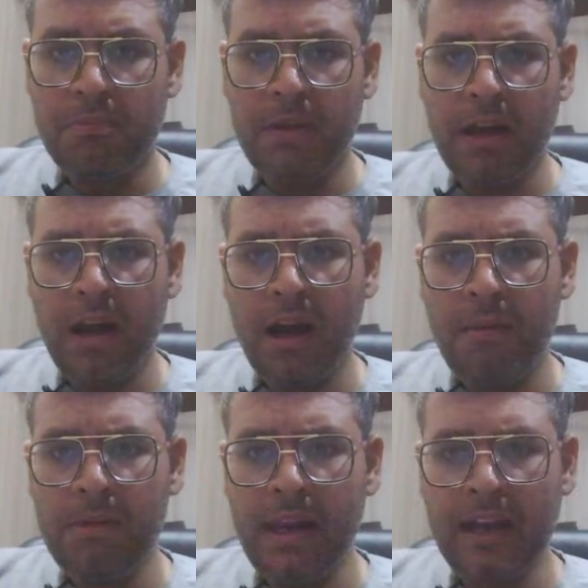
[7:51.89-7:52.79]

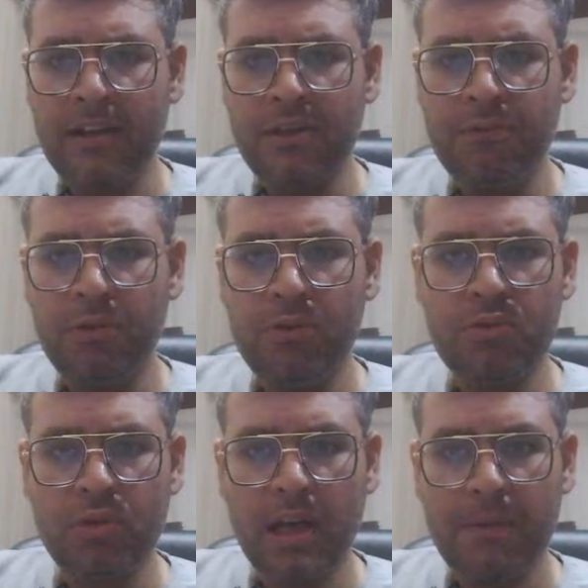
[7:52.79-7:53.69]
Black
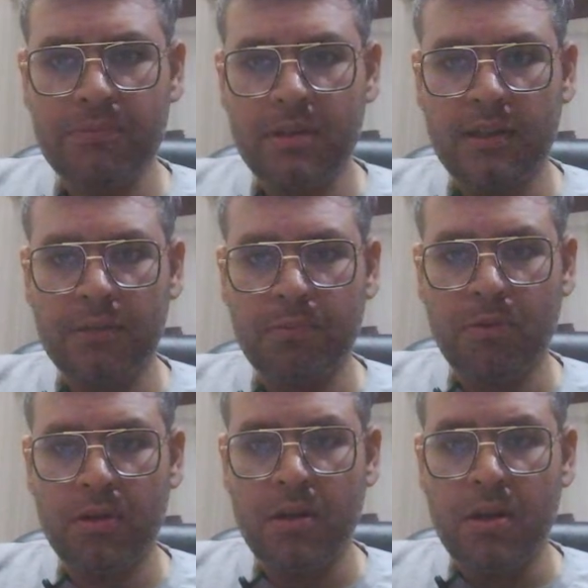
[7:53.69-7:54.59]
refused to capture this
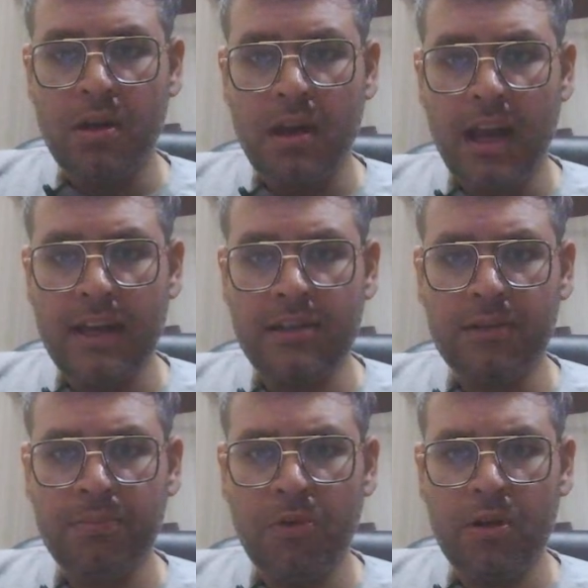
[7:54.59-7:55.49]
pawn and
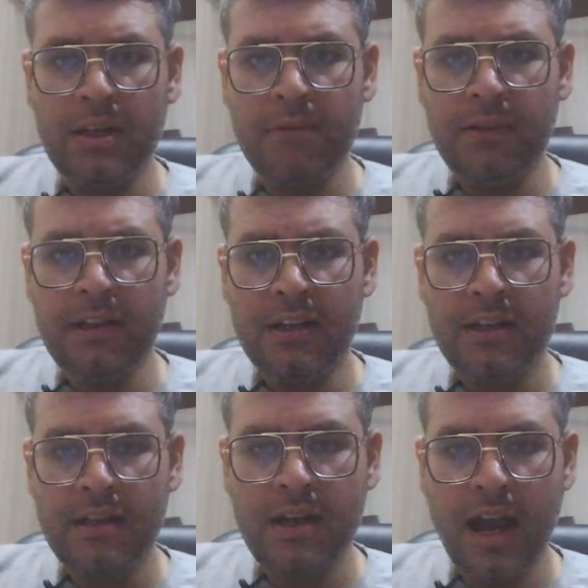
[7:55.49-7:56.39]
responded with
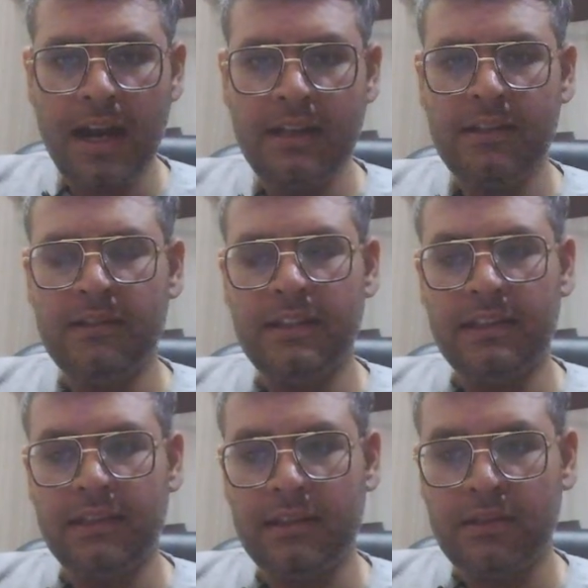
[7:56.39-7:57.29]
knight
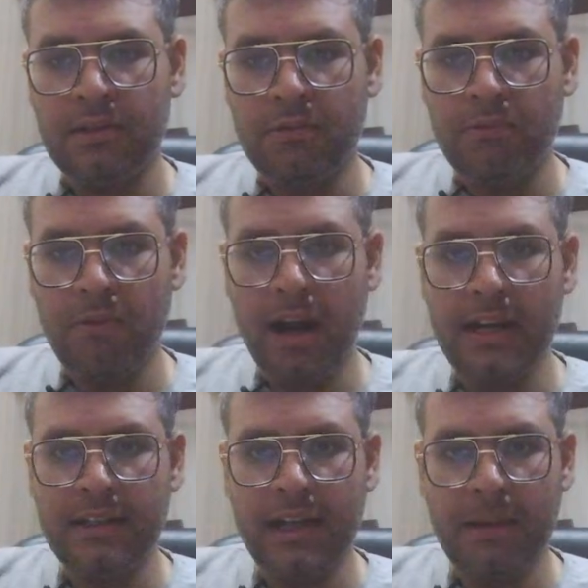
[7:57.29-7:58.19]
c6.
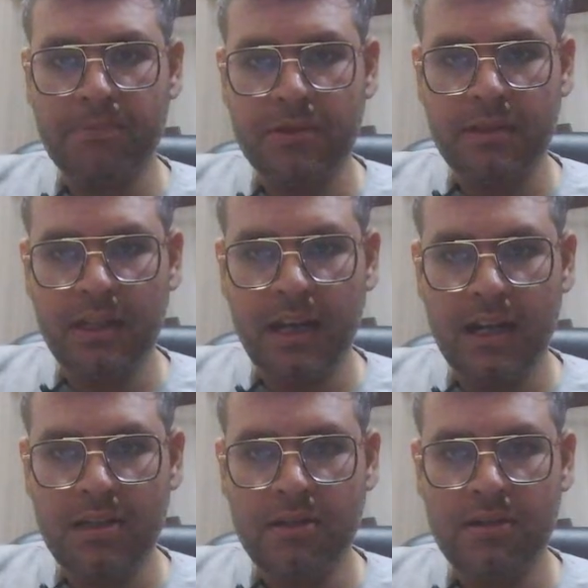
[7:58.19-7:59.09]
White captured the
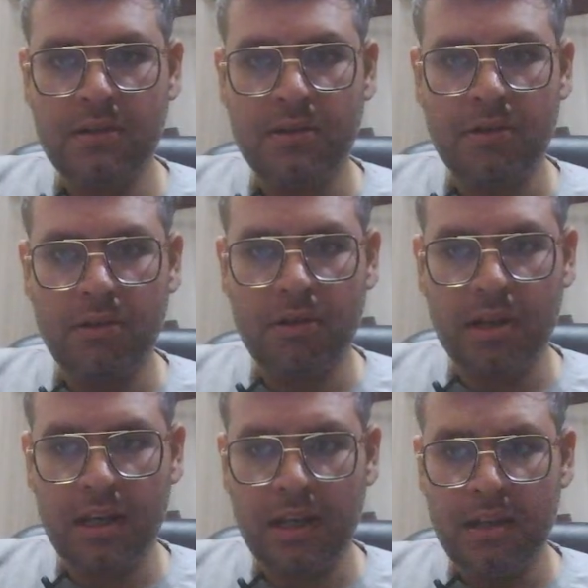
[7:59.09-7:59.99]
knight.
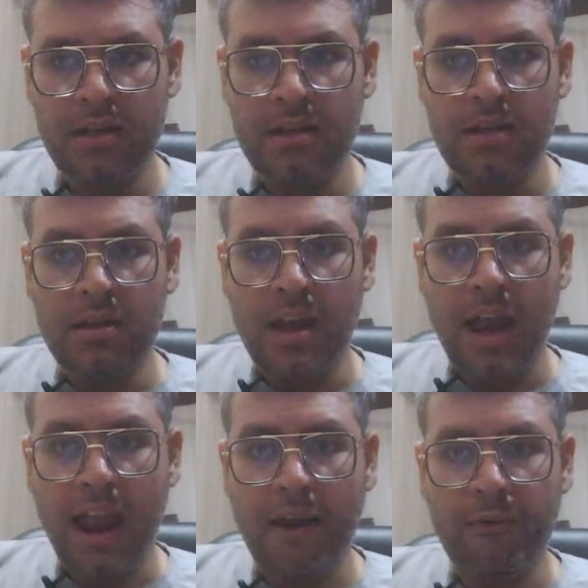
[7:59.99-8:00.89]
Okay,
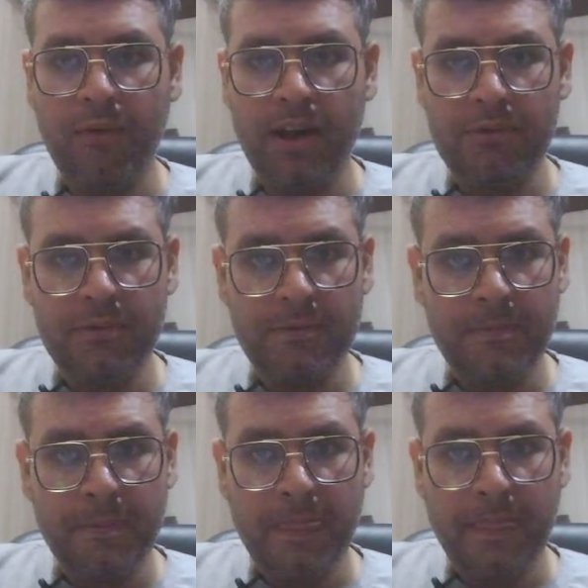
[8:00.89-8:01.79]
f5.
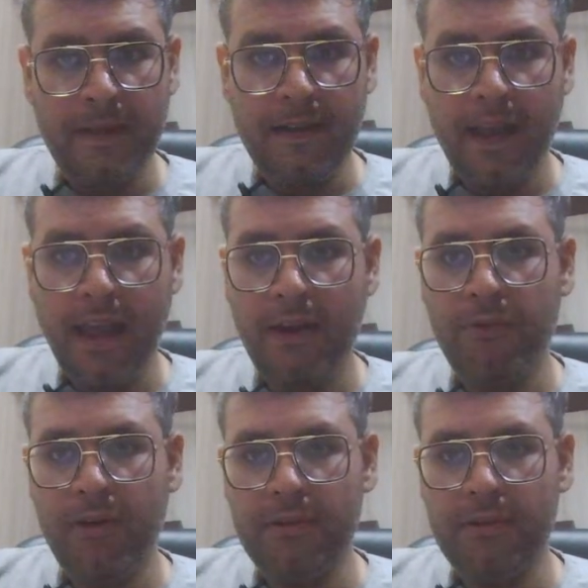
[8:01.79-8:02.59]
F5.